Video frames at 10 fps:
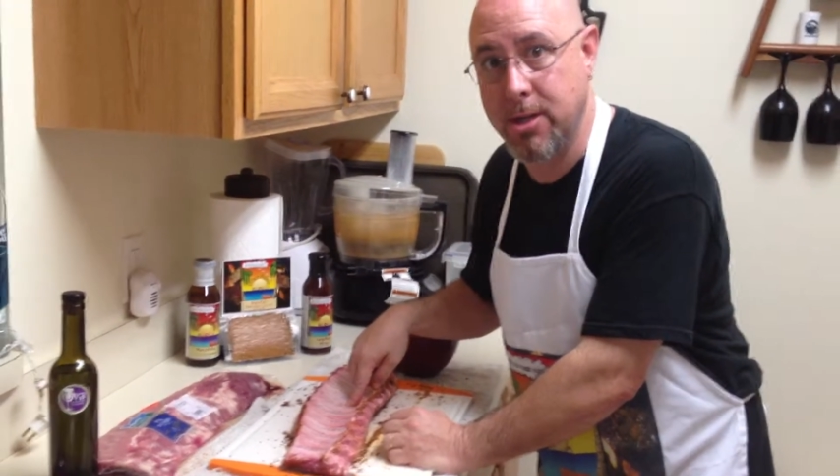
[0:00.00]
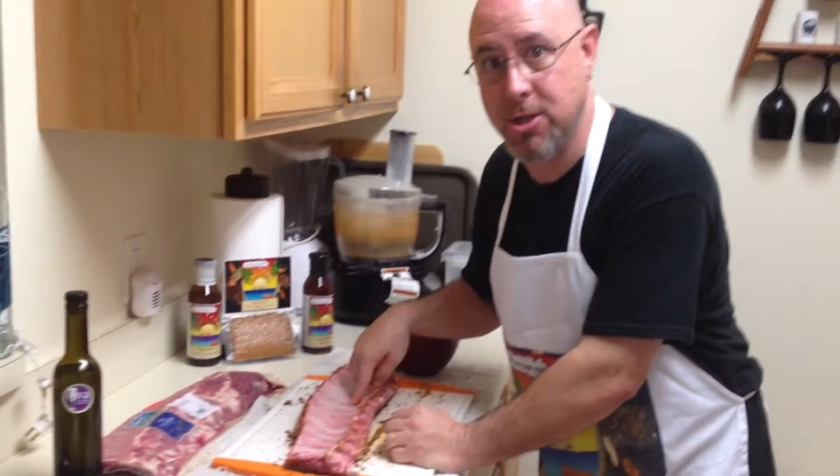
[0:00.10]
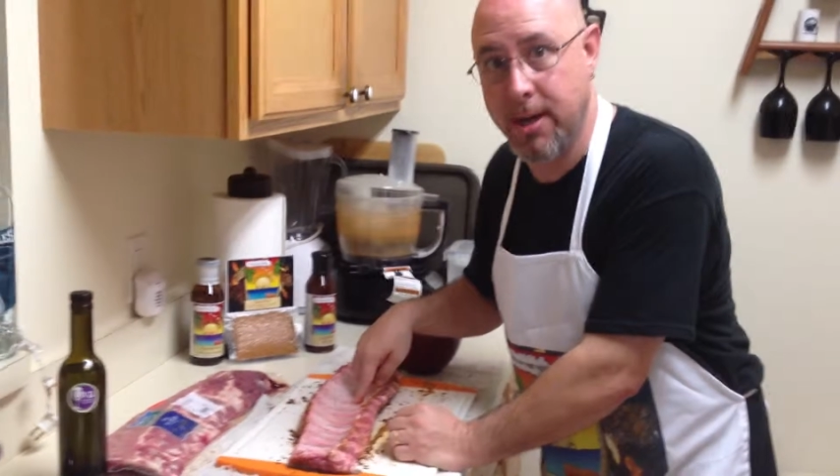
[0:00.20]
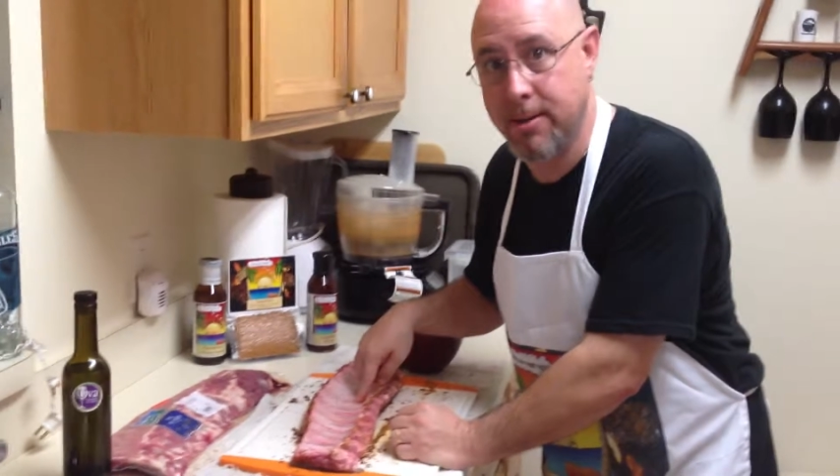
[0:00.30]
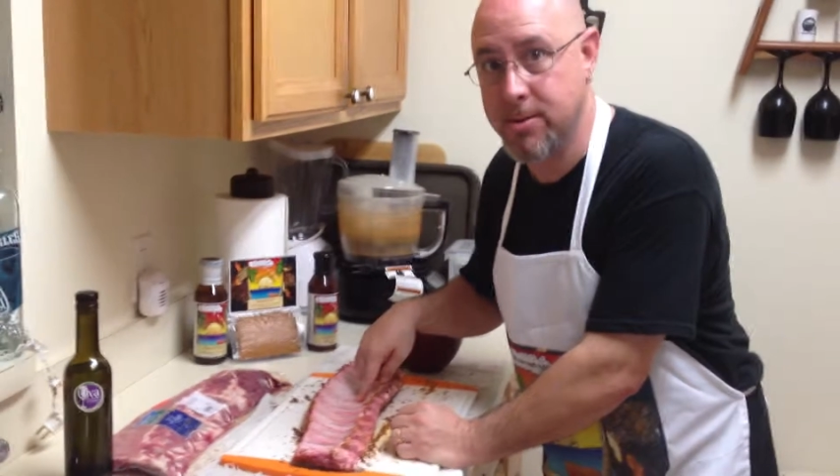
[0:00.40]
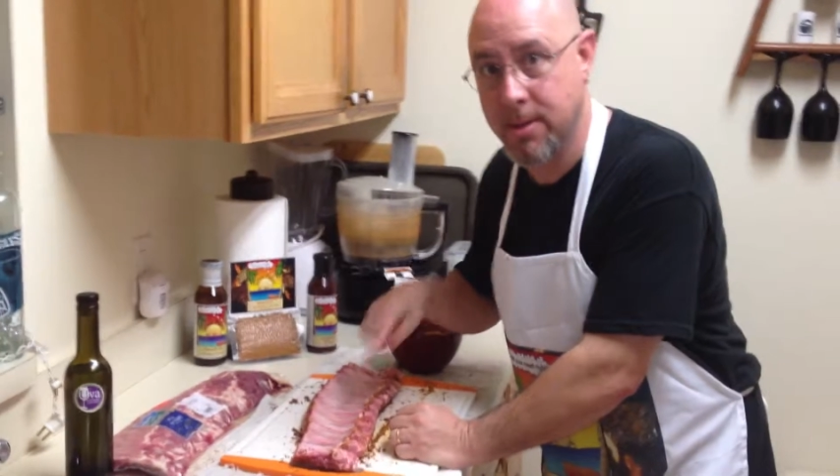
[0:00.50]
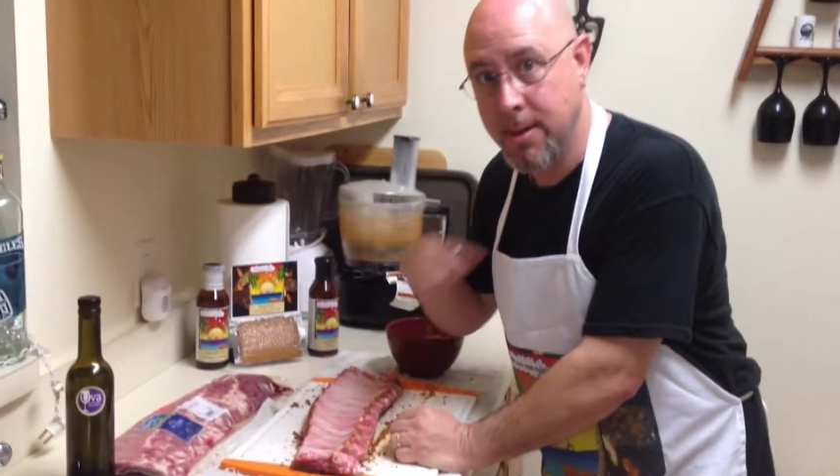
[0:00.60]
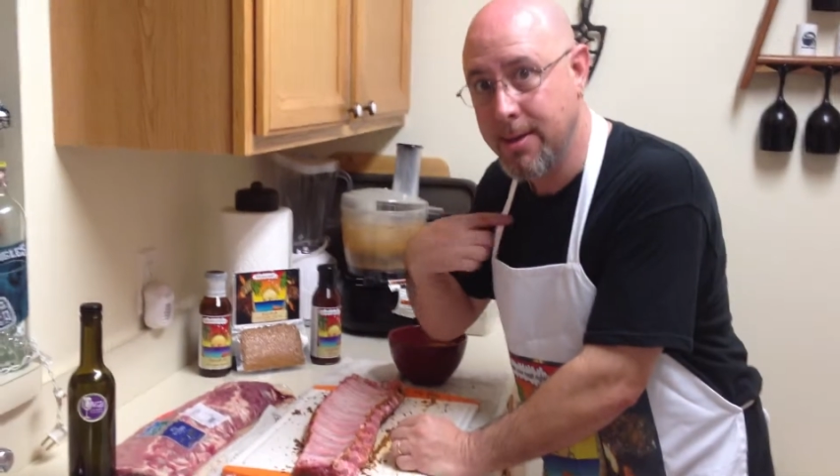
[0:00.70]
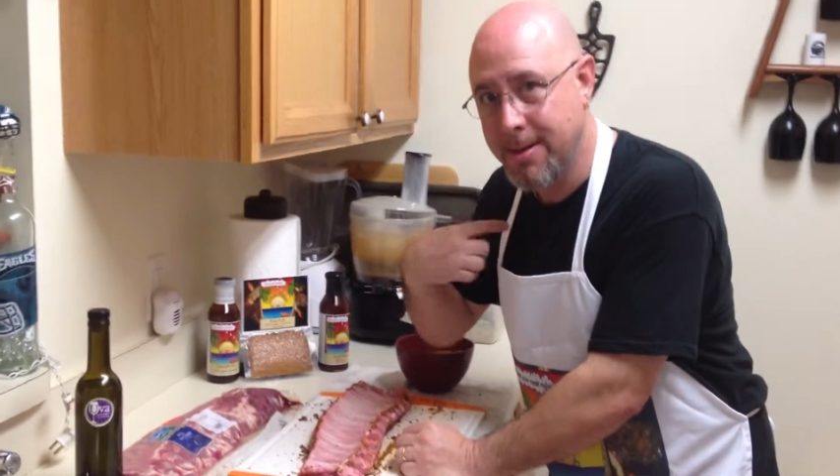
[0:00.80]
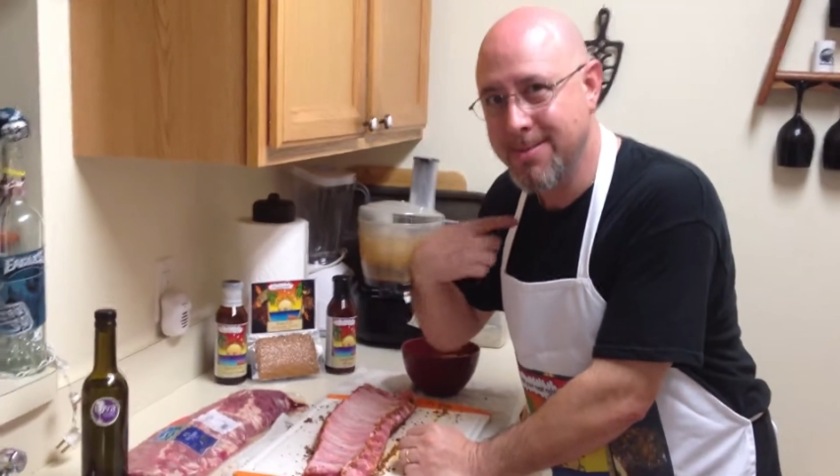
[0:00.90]
channels.
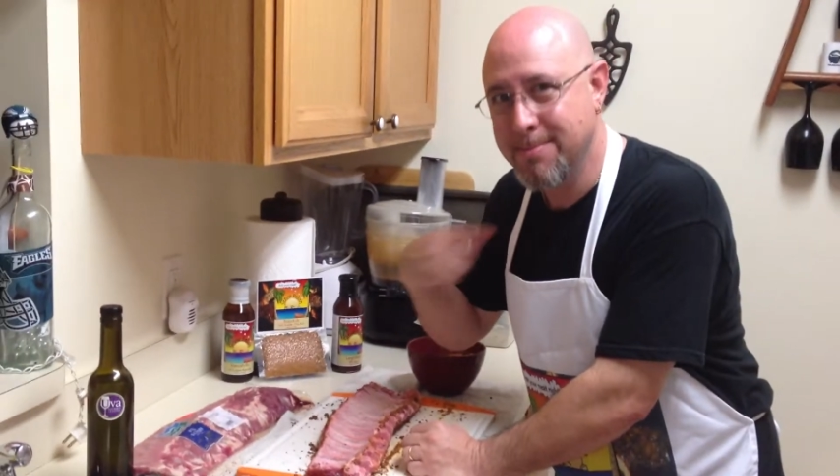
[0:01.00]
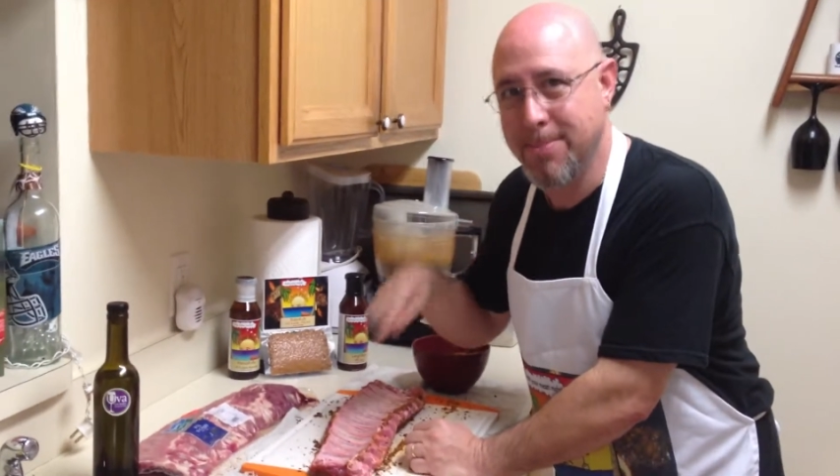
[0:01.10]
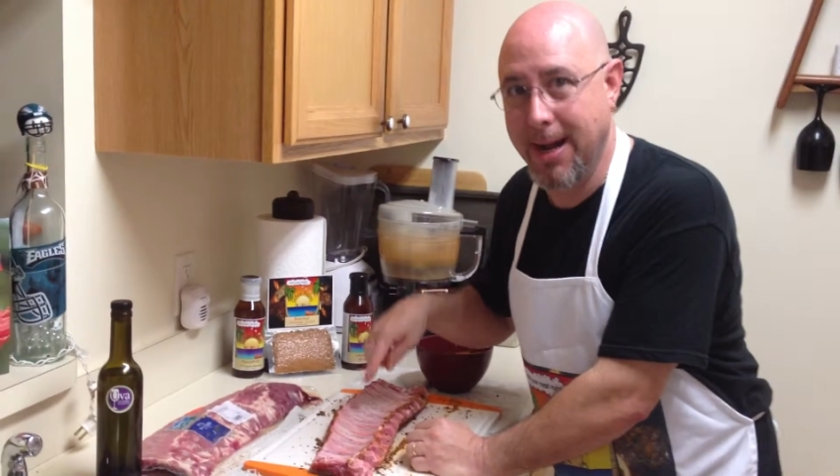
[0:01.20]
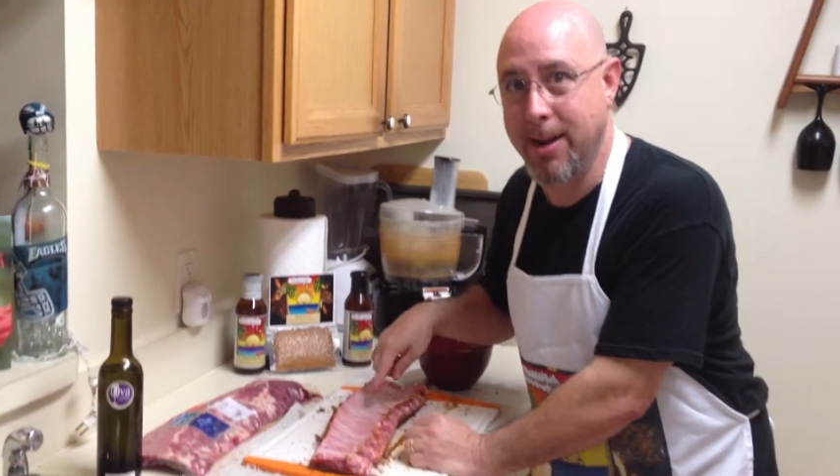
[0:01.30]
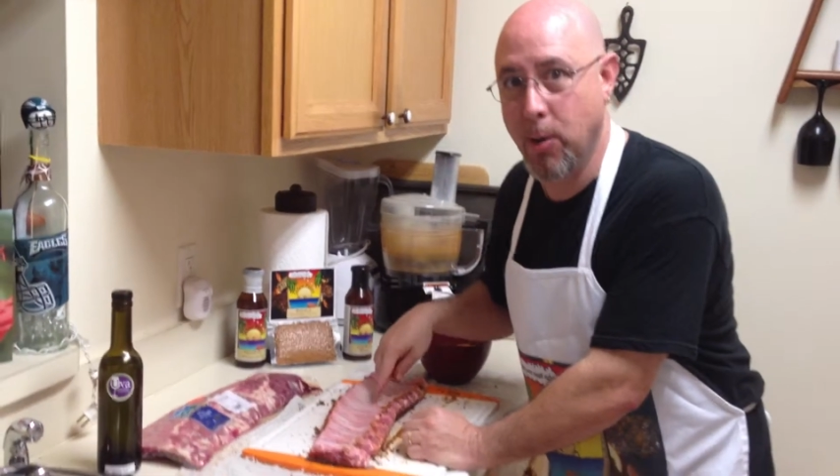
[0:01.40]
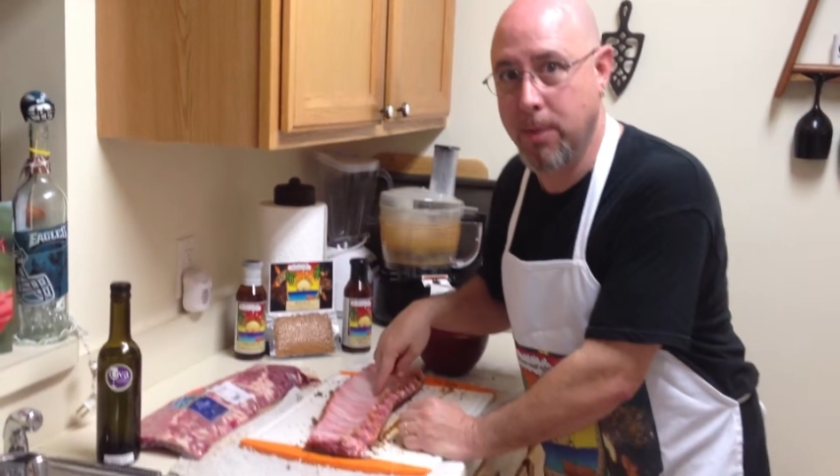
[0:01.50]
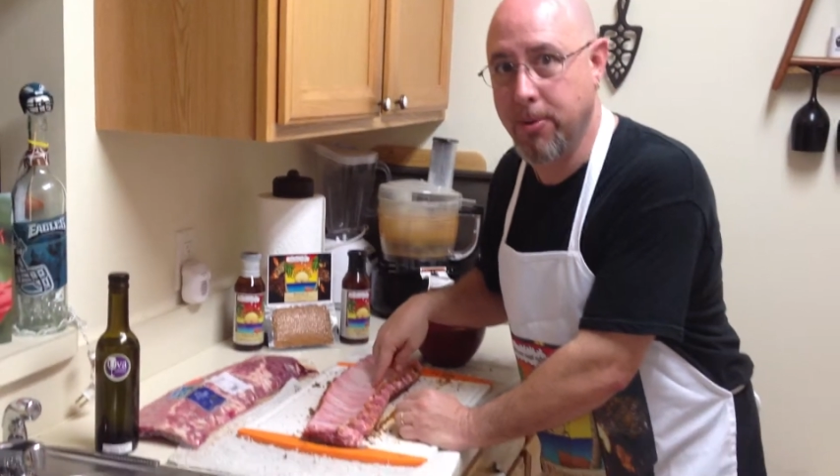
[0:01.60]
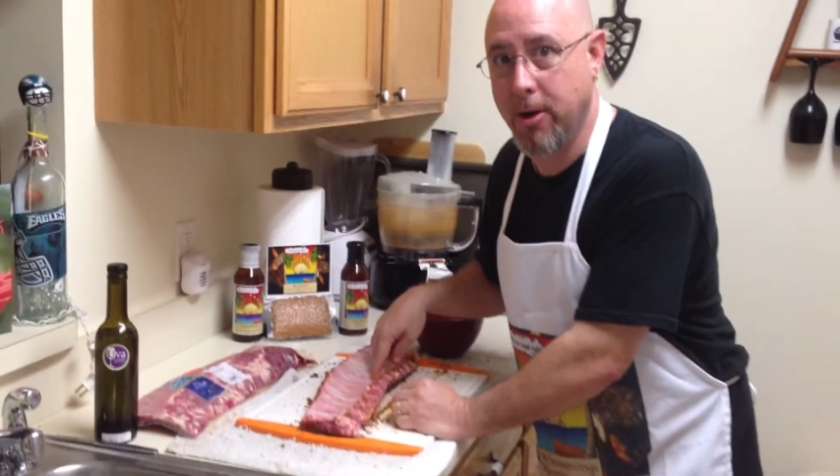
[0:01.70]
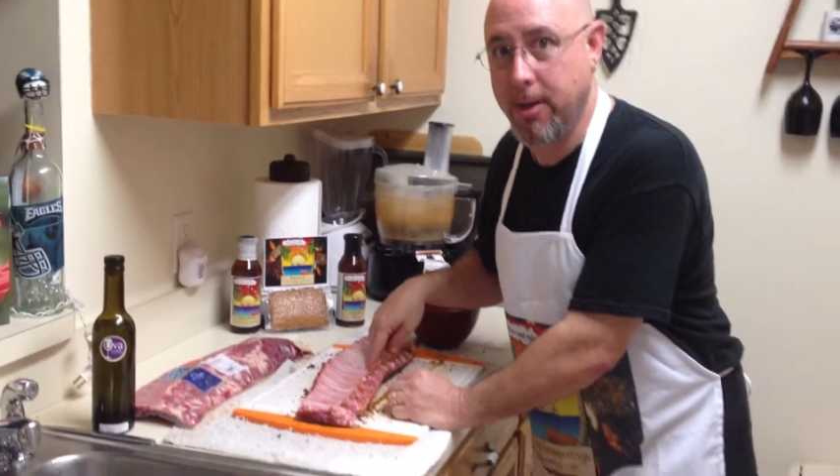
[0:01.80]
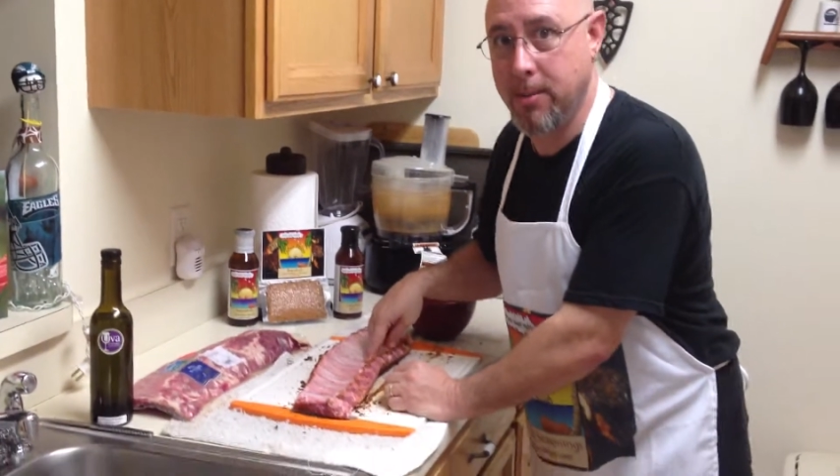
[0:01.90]
But I know what I'm
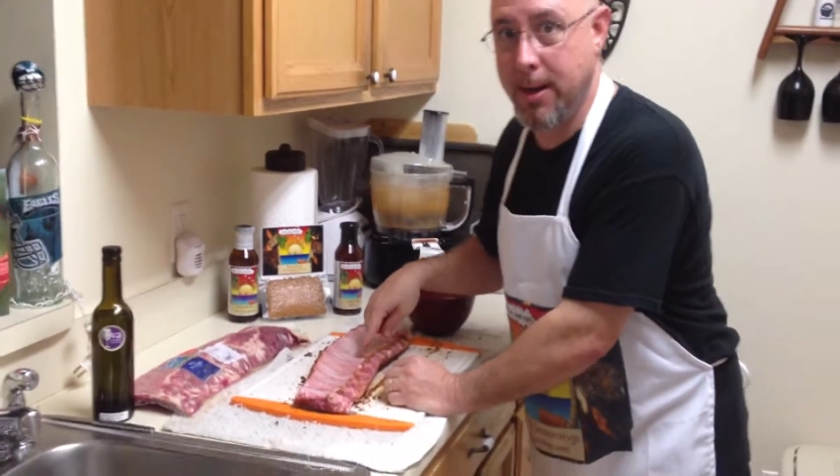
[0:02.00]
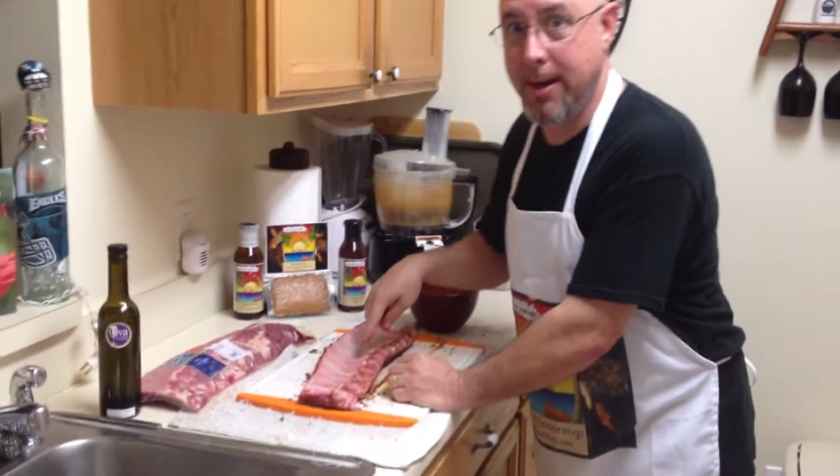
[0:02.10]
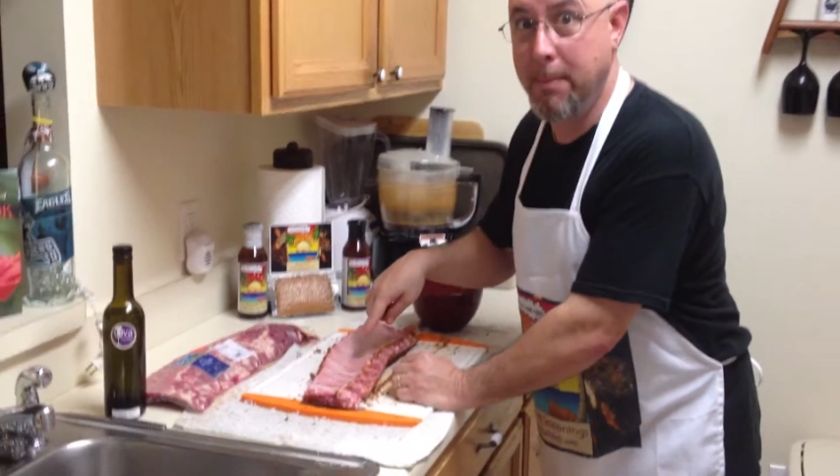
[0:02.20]
talking about.